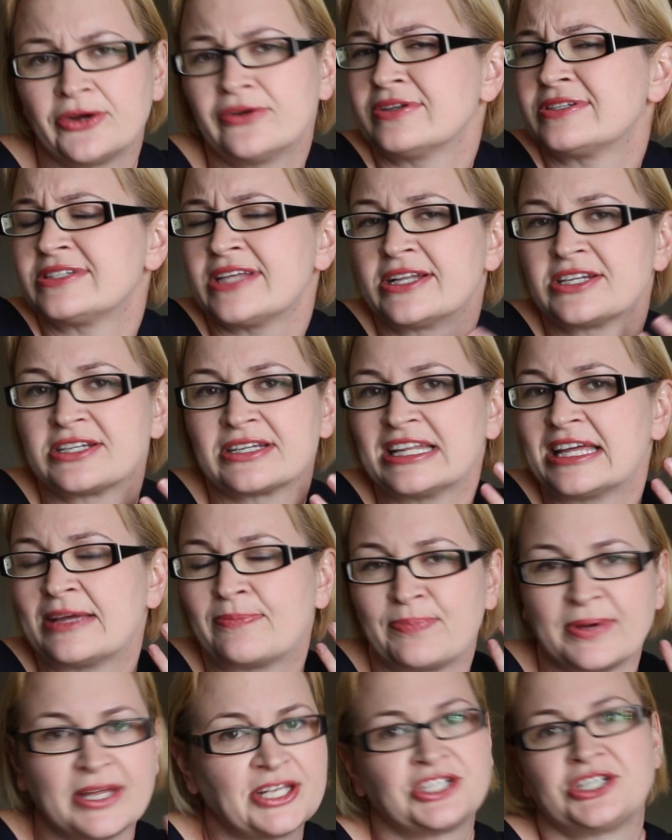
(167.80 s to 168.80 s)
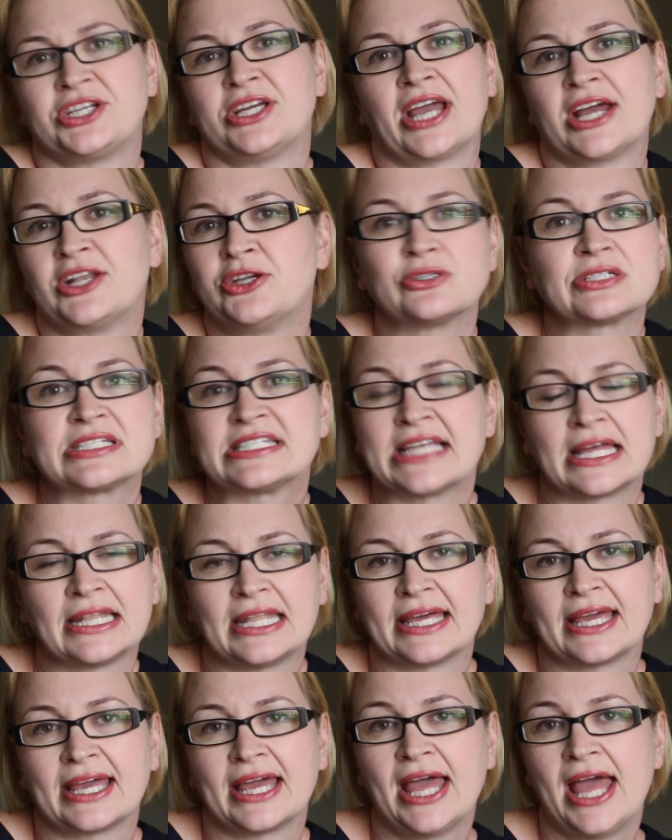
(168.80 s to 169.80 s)
You're essentially pitching and you're
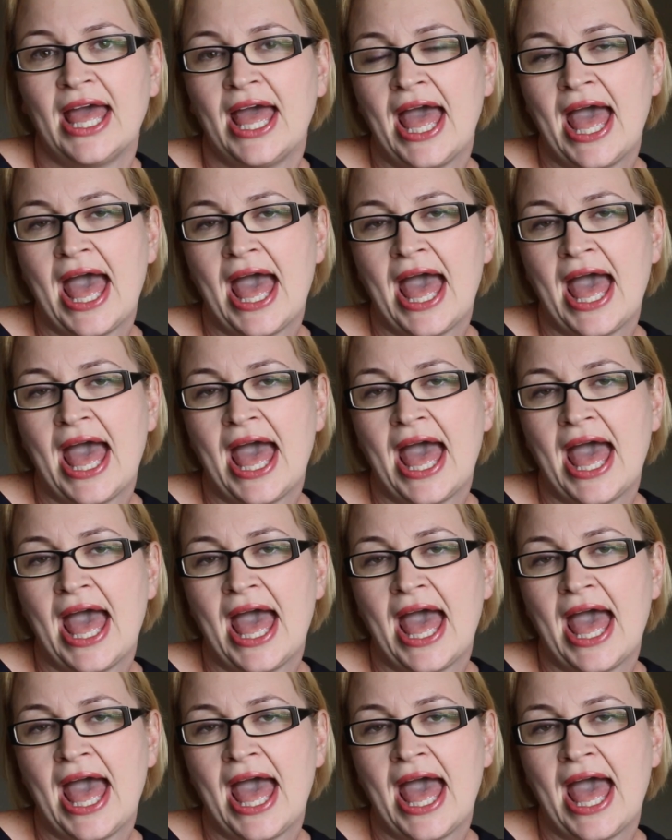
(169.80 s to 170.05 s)
selling.